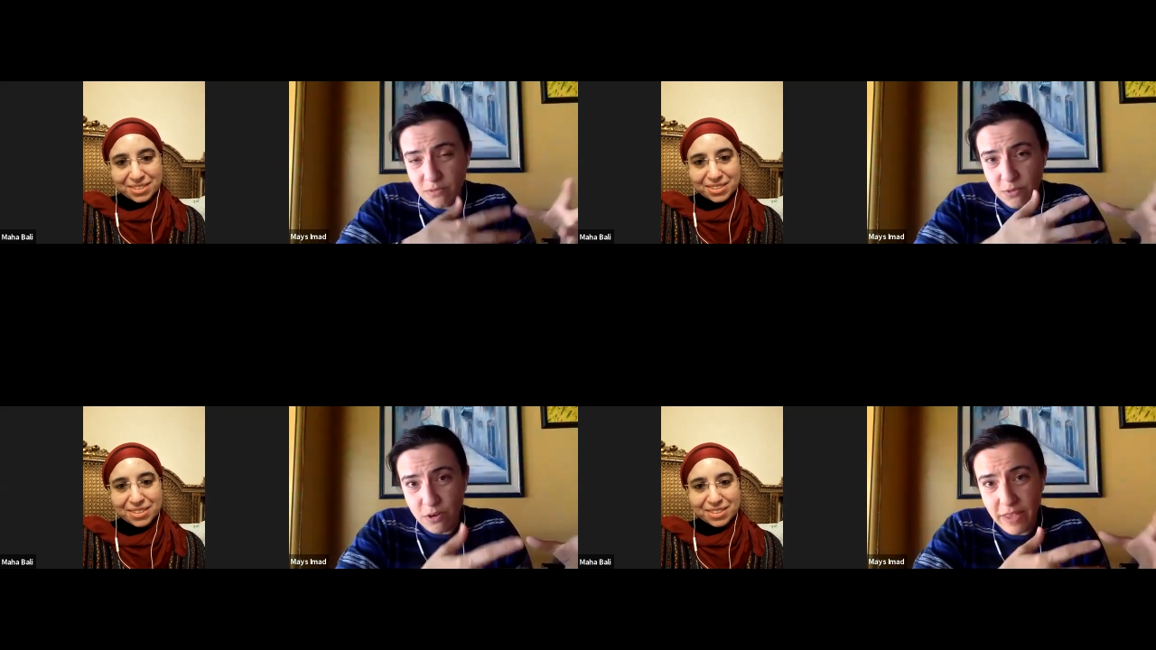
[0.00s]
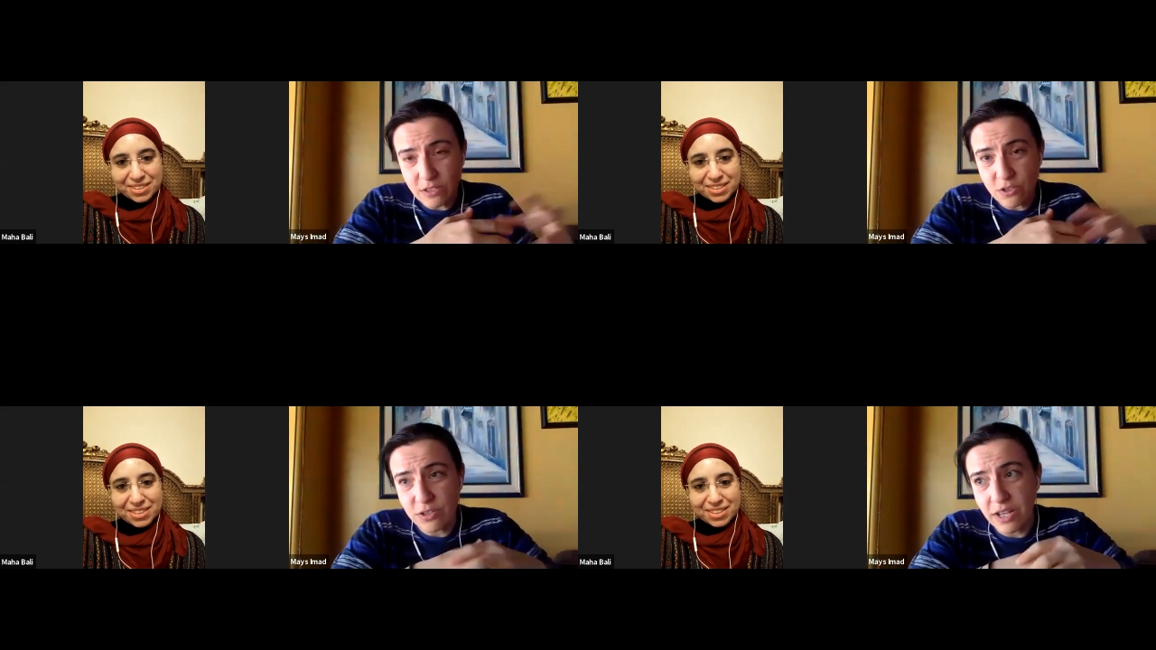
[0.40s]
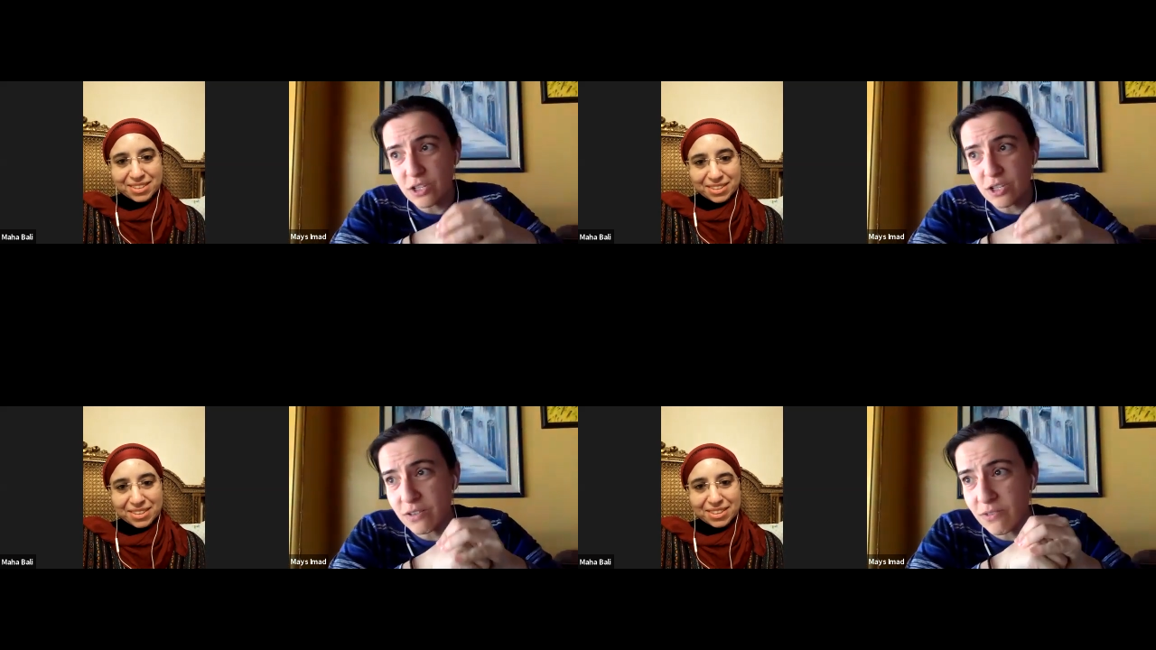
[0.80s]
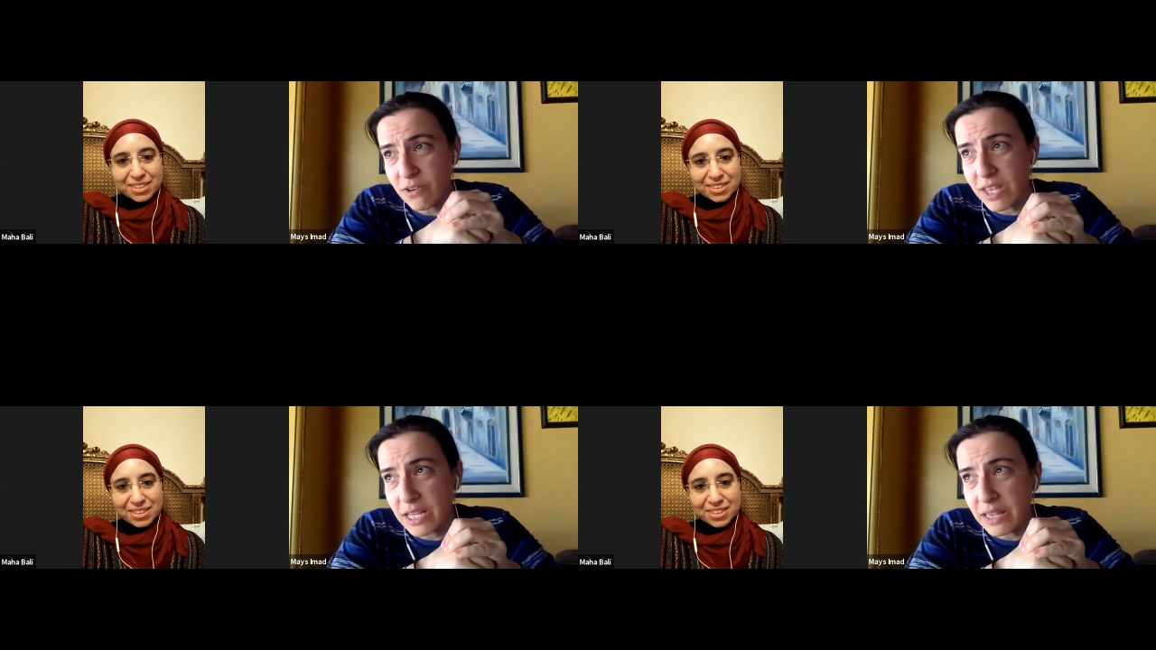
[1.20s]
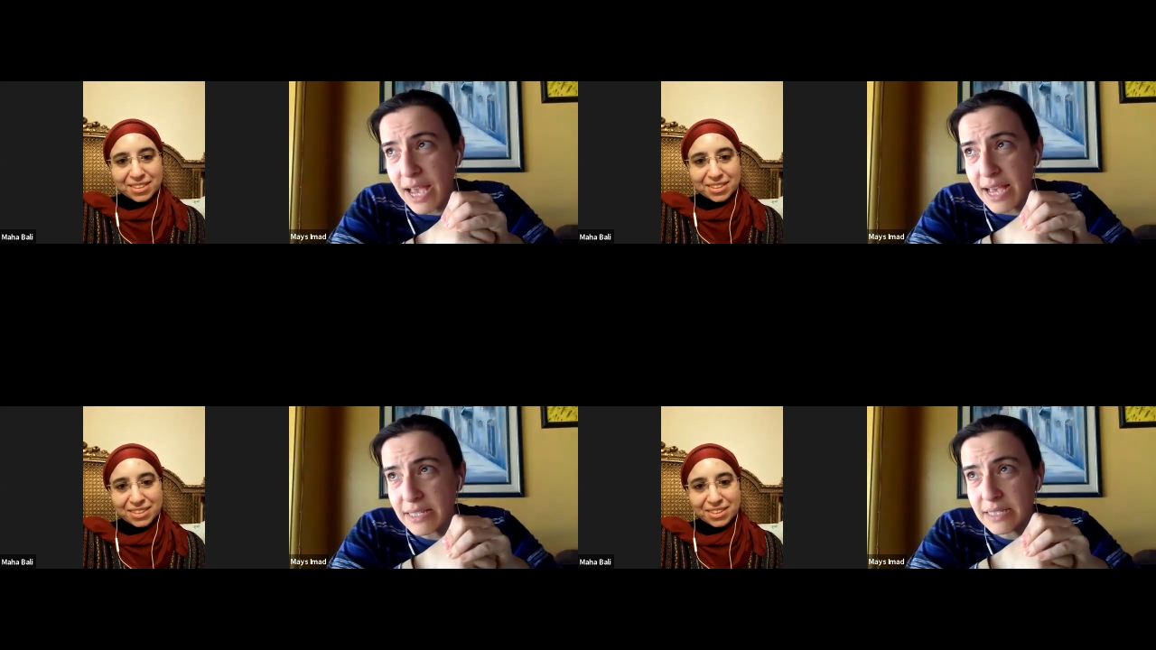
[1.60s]
Speaker 1: for the introduction for the
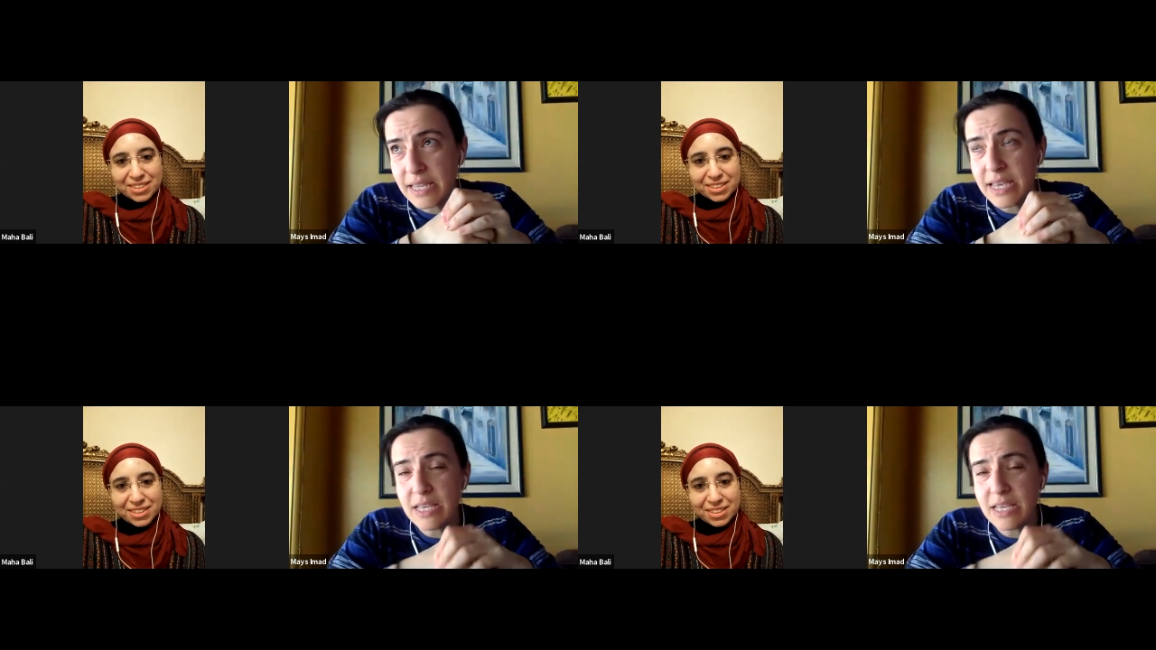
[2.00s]
class.